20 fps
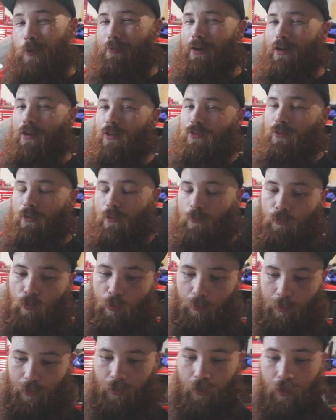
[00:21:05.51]
milestone
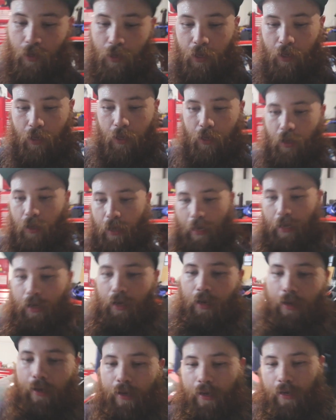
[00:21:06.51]
for me.
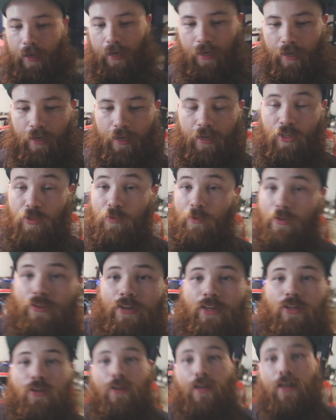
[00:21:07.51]
And I just want to
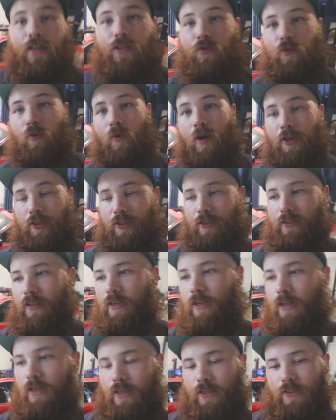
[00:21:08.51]
thank you guys for watching.
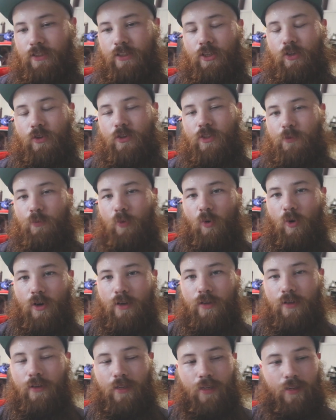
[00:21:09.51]
Continue the
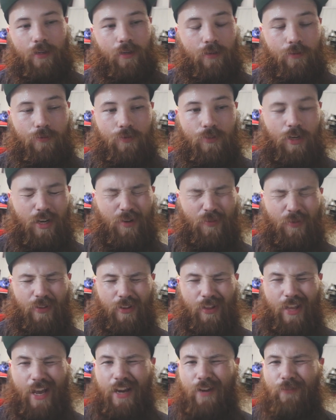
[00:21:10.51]
support. Sorry for
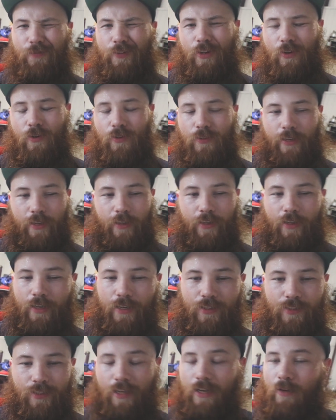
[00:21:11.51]
the lack of videos lately.
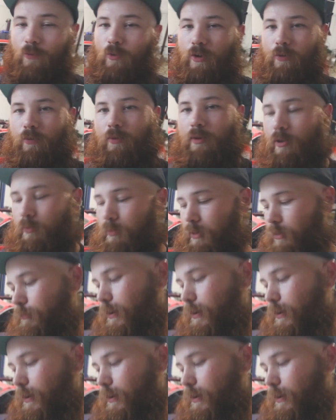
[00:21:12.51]
Like I said, I wanted a little bit of